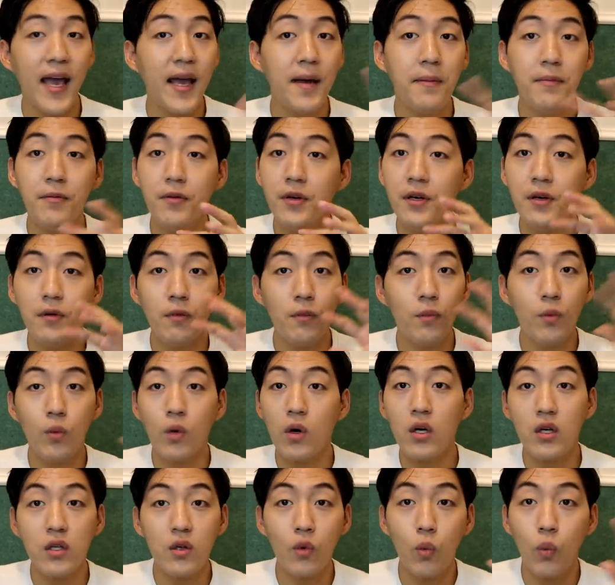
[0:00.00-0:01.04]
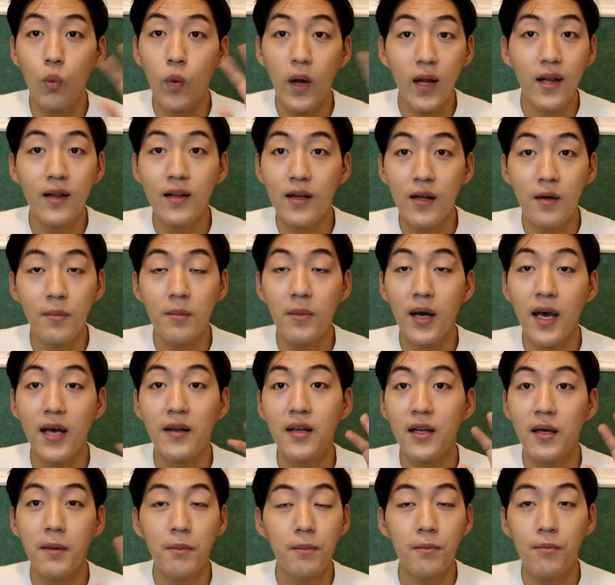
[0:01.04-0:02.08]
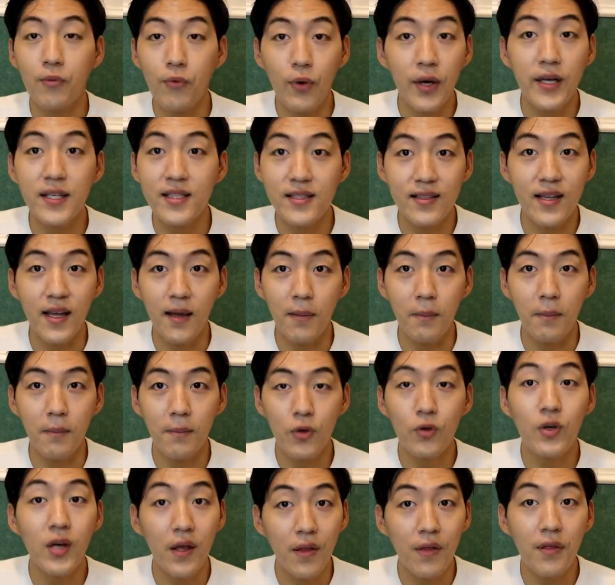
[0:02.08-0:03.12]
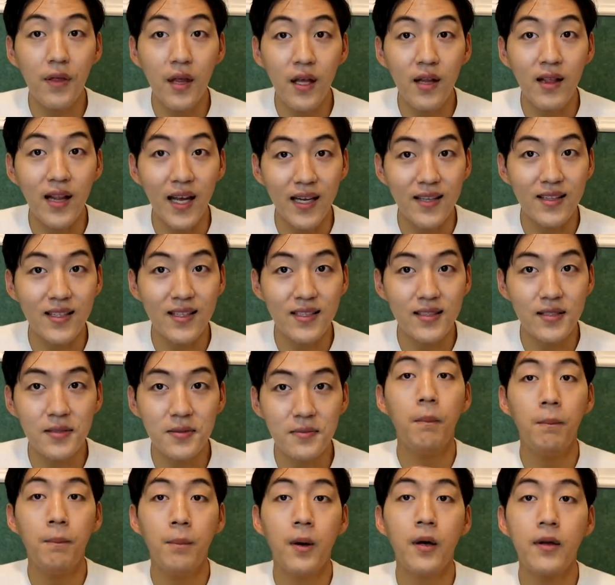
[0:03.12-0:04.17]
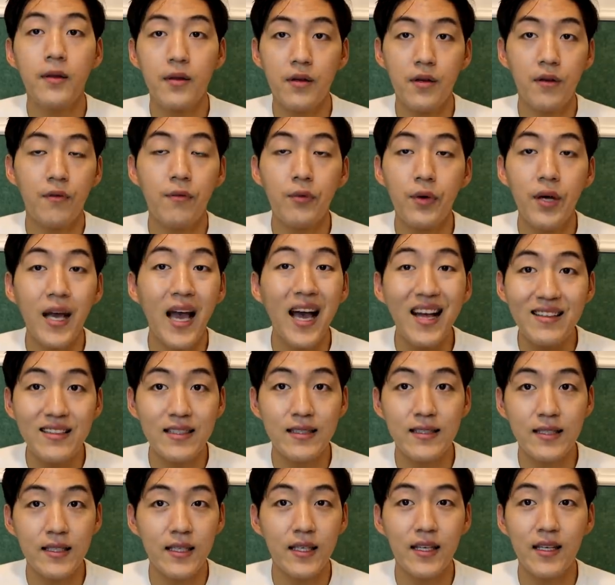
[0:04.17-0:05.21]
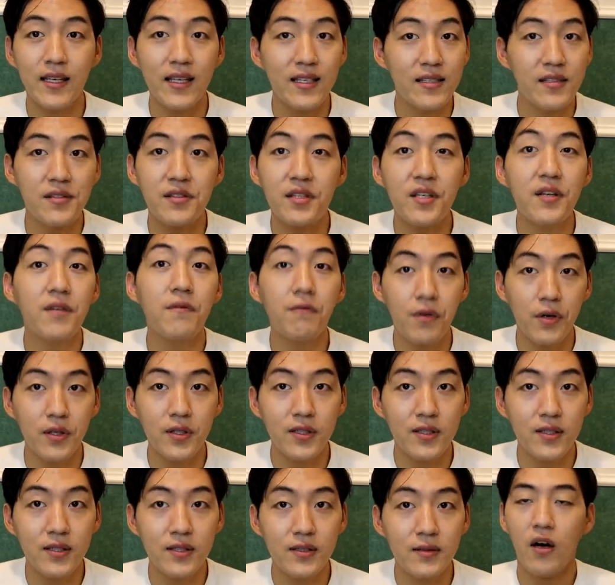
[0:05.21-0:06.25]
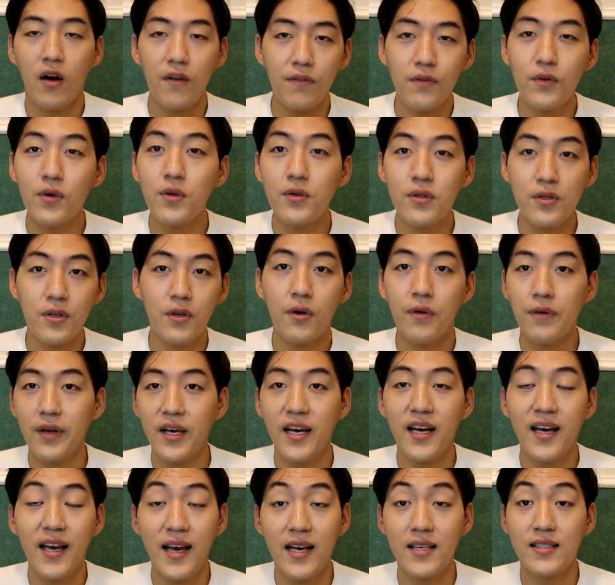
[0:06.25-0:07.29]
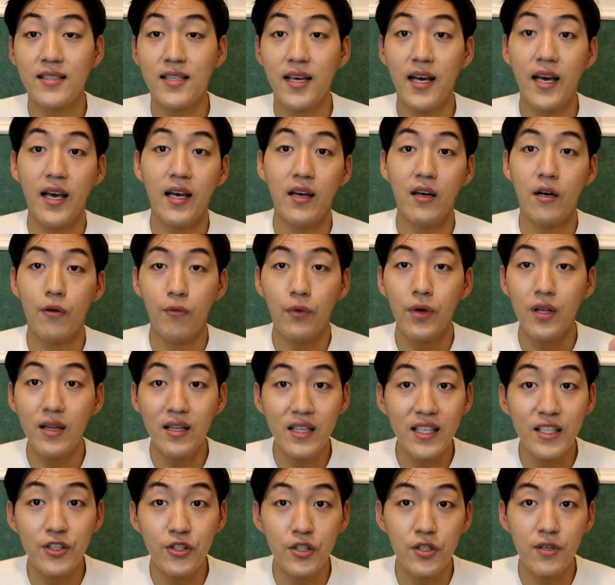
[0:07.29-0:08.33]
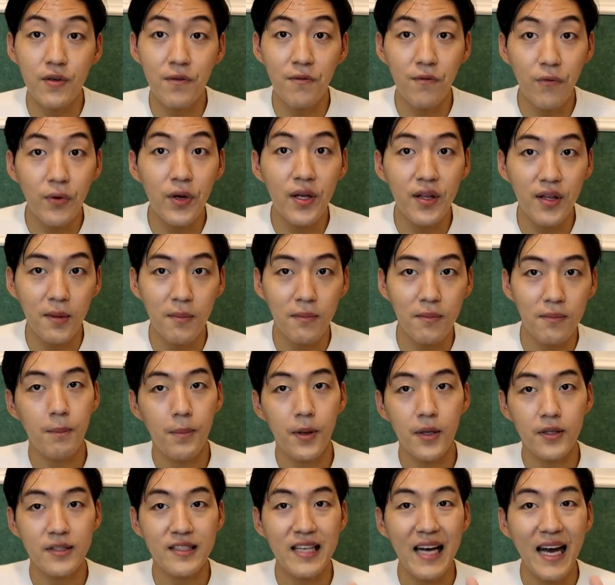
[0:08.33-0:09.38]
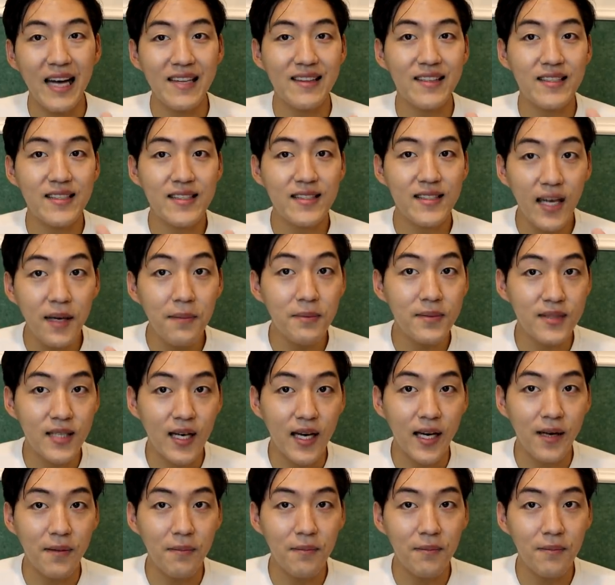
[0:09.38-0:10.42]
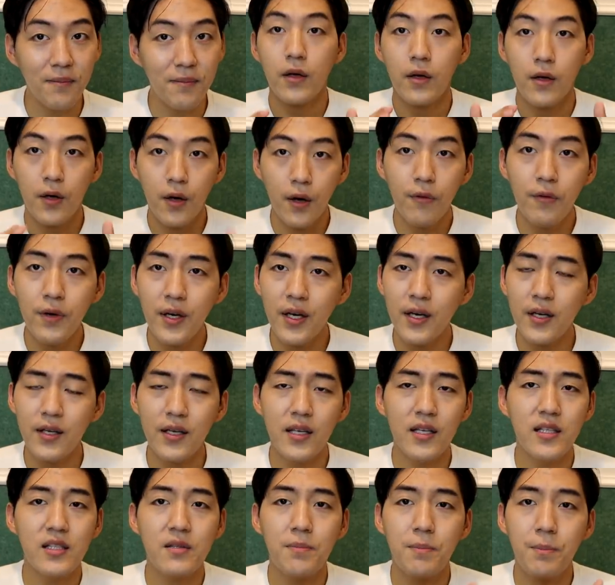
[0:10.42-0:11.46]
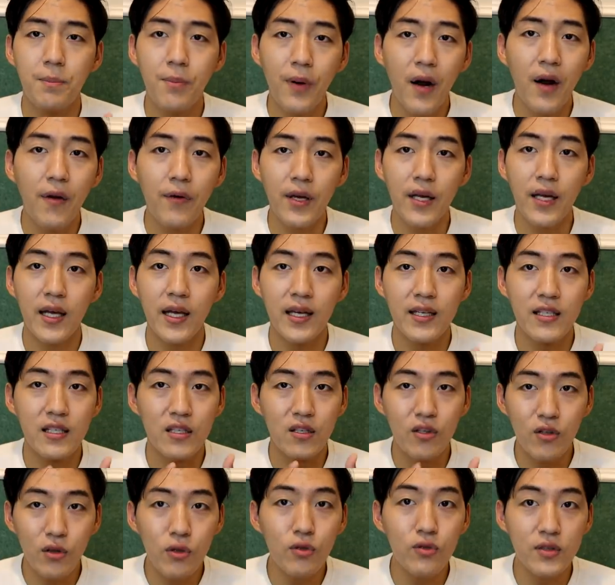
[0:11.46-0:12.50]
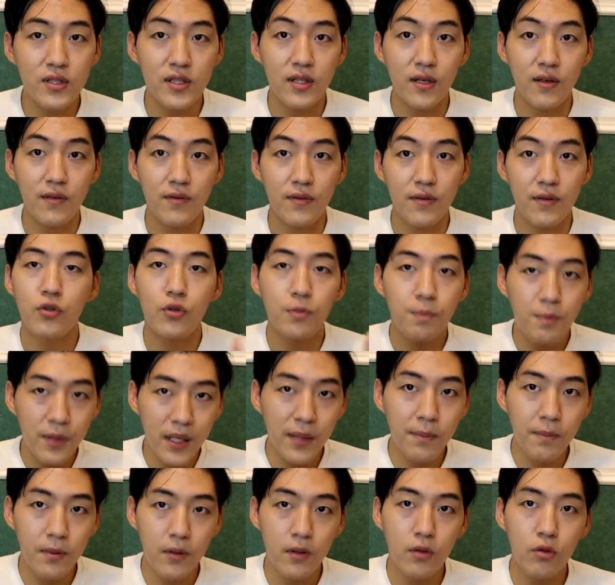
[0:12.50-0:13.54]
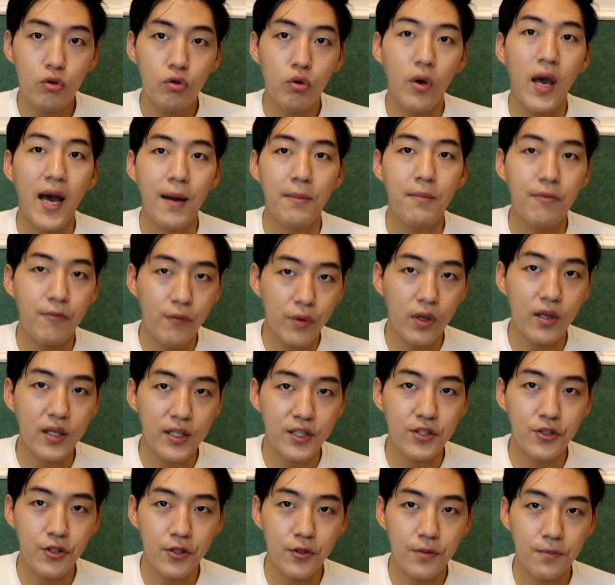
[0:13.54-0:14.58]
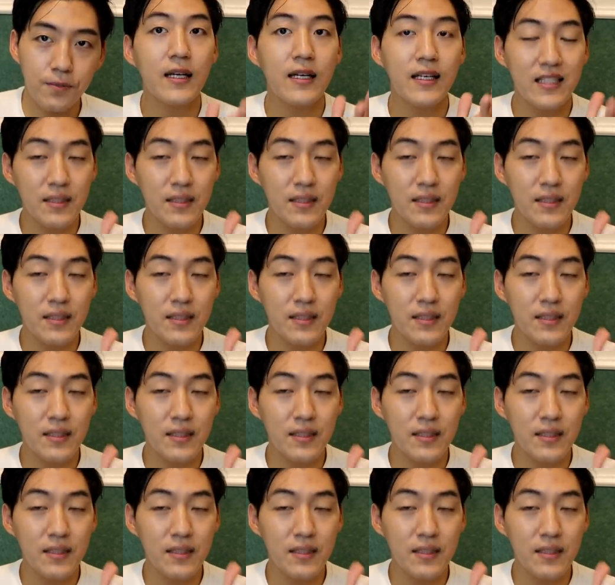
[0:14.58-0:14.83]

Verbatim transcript: every world welcome and embrace them. You can think like this. But the reality is different. Of course, Korea has a religious freedom, but at the same time, Korea is very exclusive to people who have religion.